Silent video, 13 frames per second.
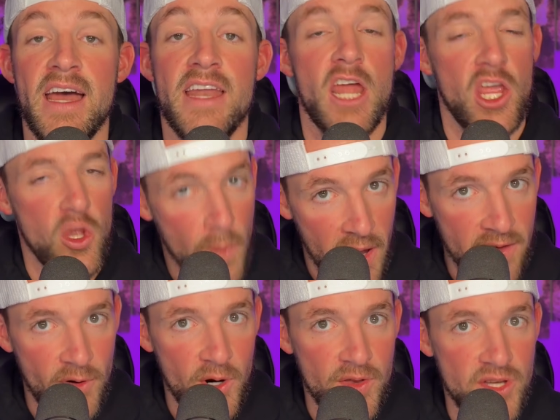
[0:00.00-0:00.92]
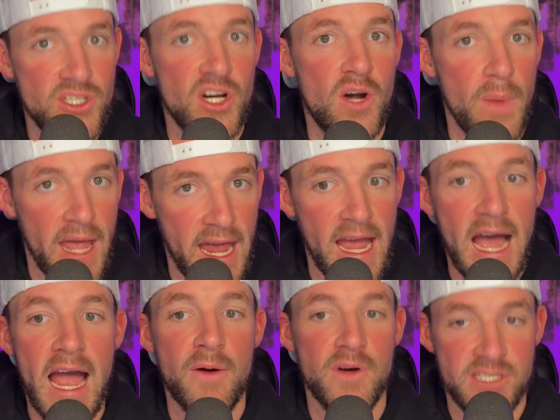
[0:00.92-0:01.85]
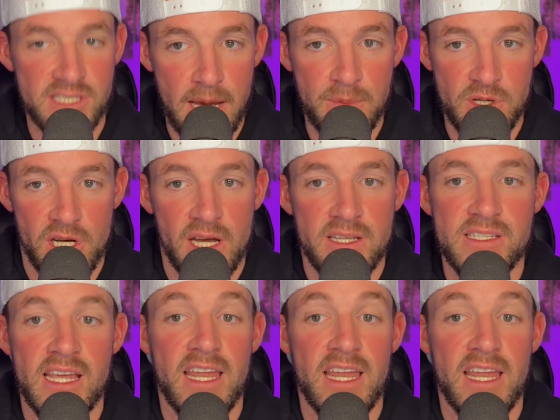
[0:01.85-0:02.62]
Now you may have heard the term AI receptionist,